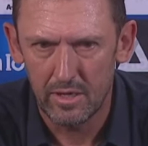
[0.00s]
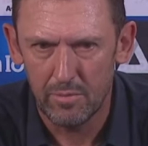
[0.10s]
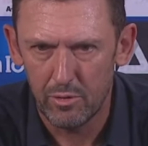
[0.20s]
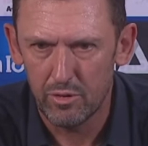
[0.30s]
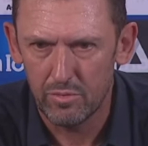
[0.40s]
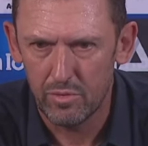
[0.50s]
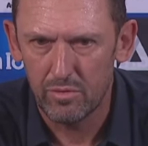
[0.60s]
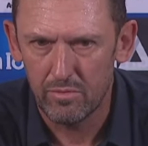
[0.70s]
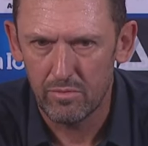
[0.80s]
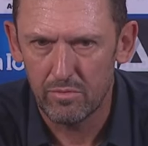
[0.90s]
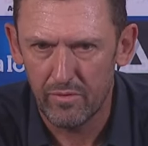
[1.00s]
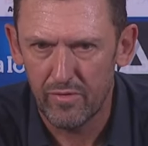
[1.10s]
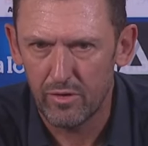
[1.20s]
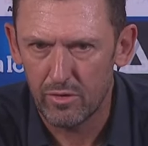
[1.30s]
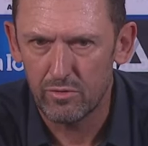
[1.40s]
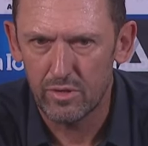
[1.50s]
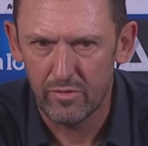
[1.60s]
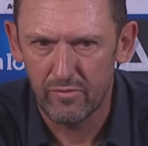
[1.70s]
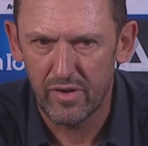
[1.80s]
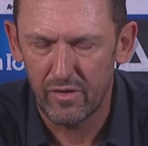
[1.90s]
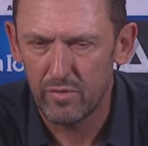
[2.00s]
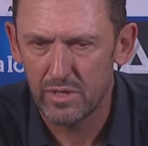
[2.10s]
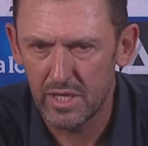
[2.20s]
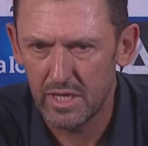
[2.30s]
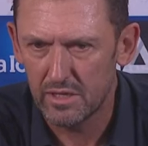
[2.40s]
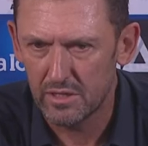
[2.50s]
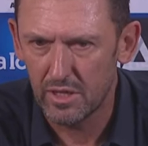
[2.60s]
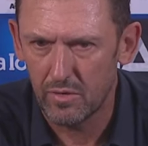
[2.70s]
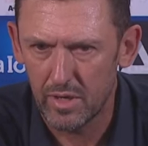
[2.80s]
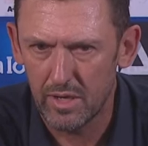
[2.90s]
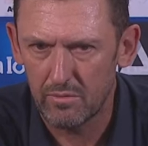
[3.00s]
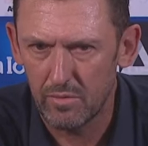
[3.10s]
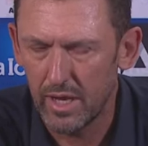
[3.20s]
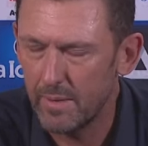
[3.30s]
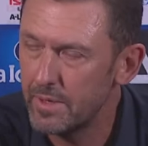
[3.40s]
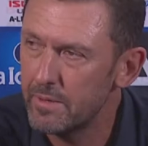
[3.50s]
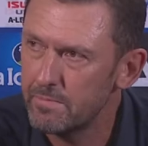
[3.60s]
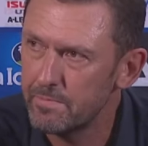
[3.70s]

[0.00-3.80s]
Perth were very good and very resilient, so we're happy.